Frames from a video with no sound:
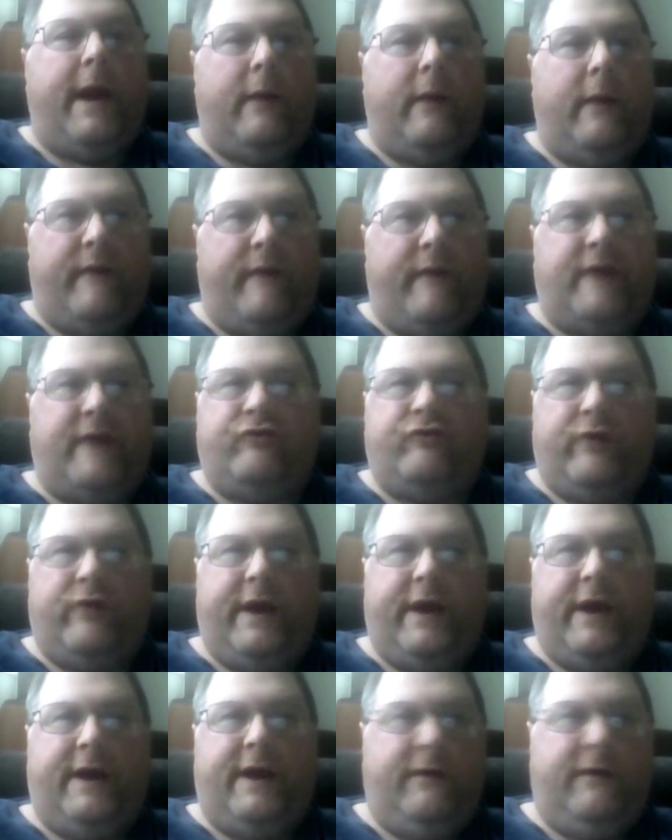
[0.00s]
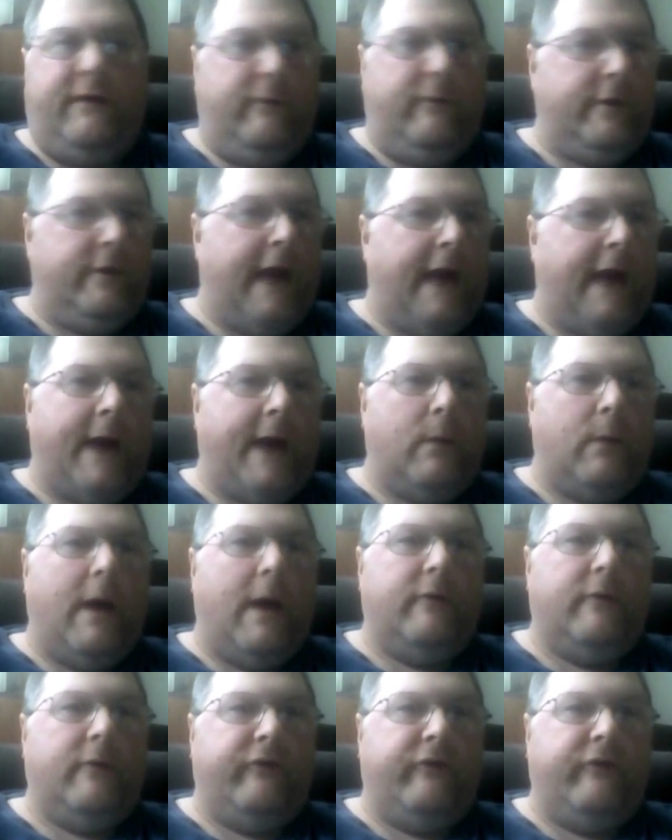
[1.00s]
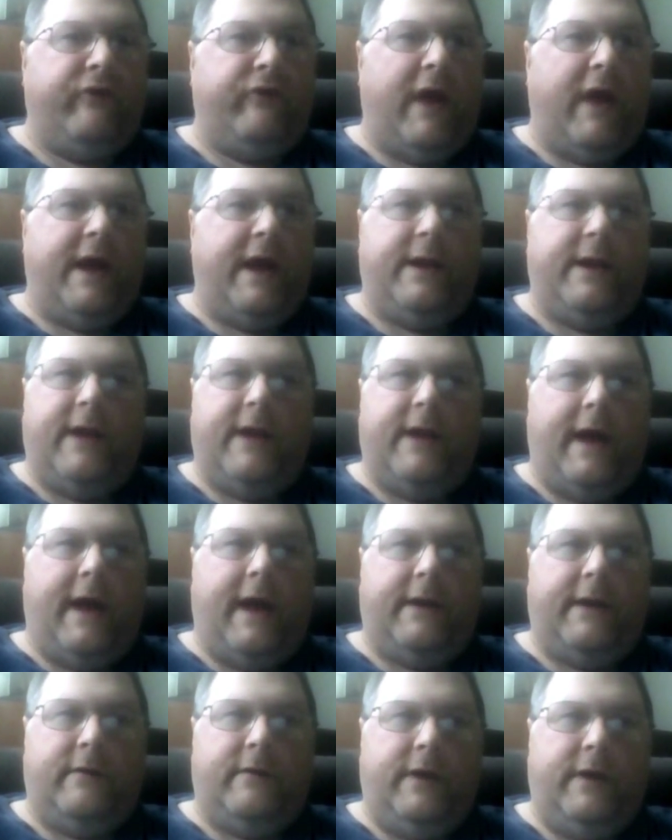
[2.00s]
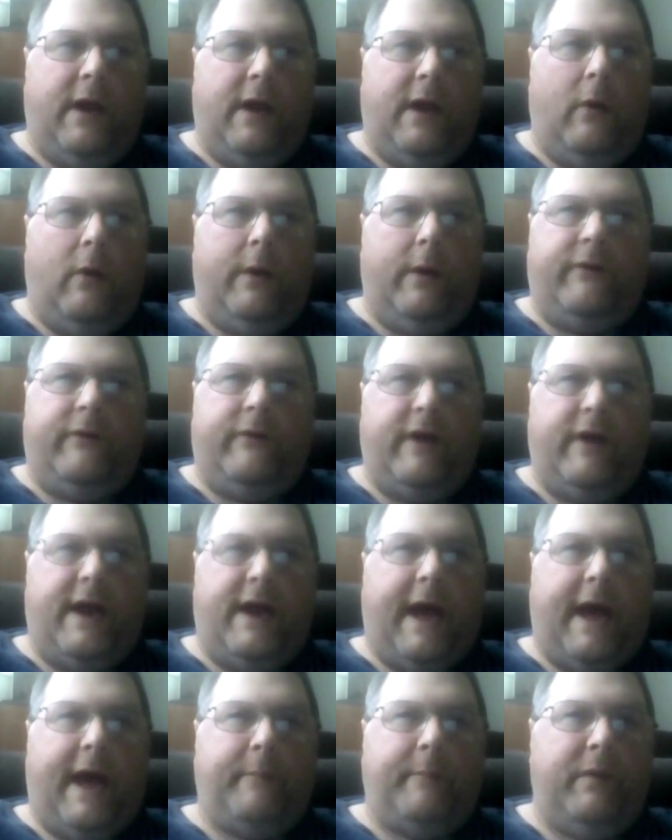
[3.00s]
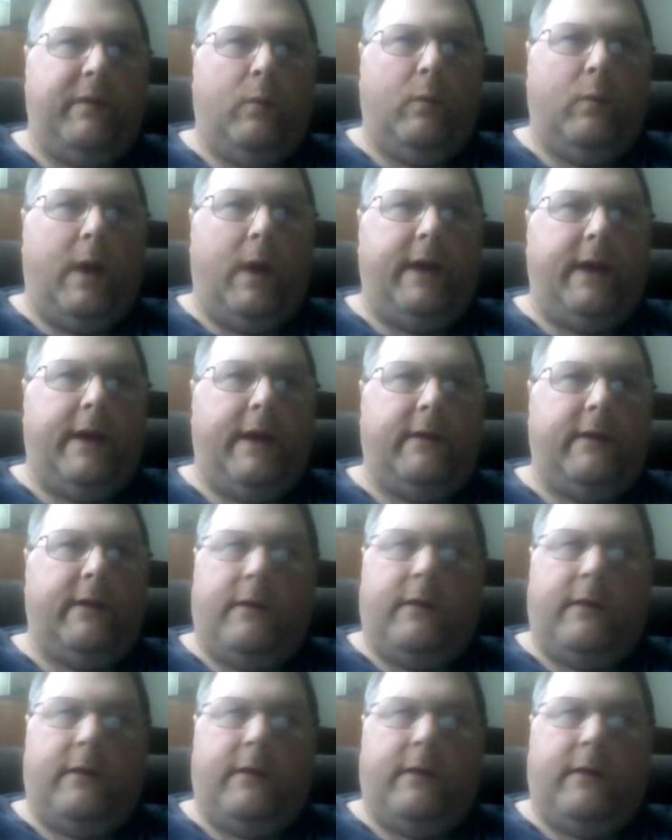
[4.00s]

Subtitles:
eventually got around to saying that, it didn't happen the way that